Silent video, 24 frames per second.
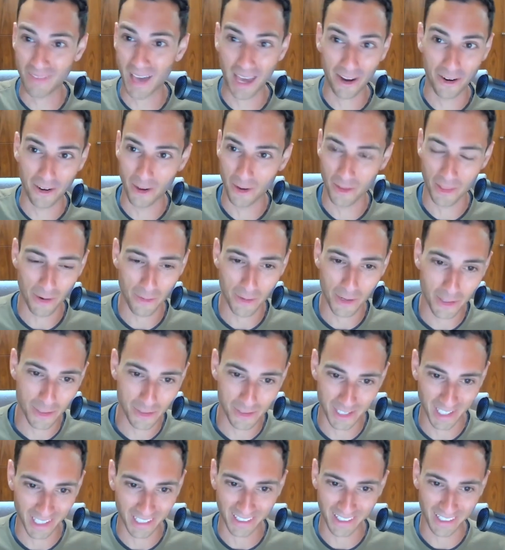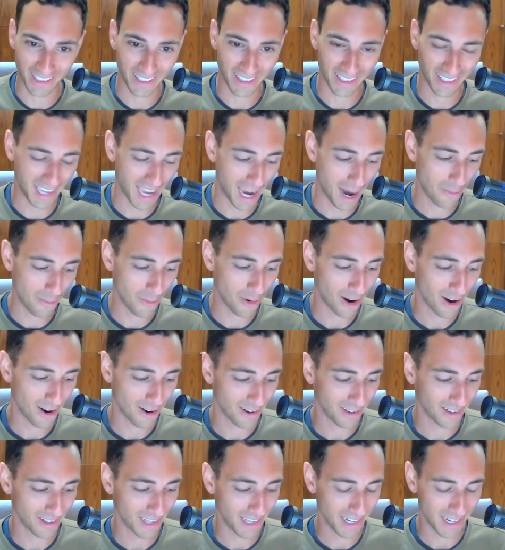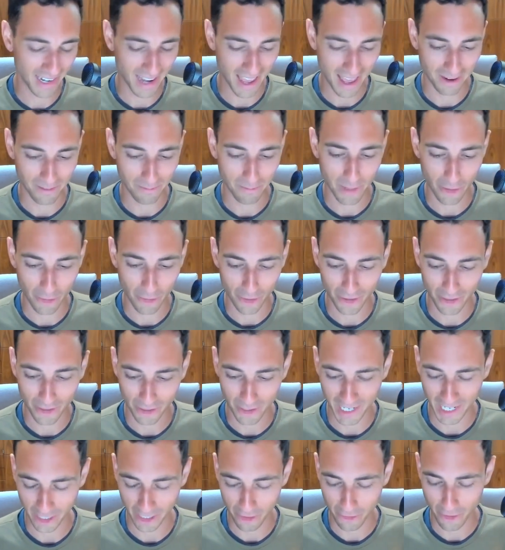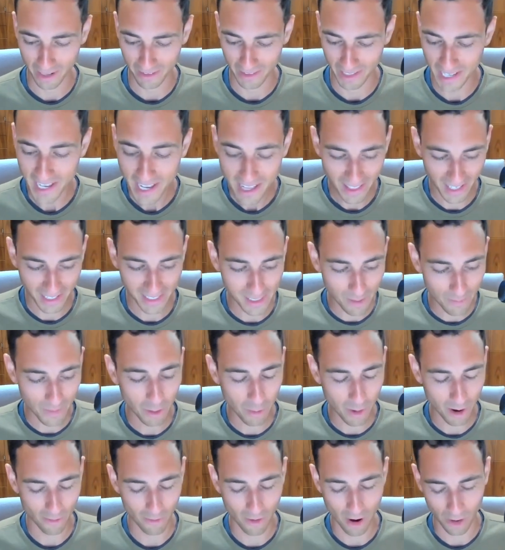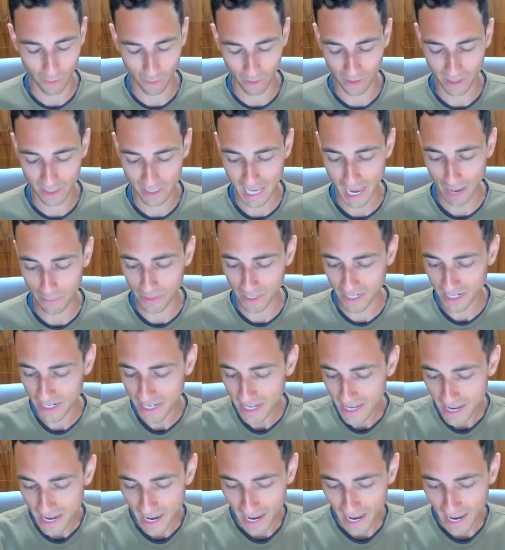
I don't know, they were using the camera and mirrored incorrectly. Like something went wrong where this happened.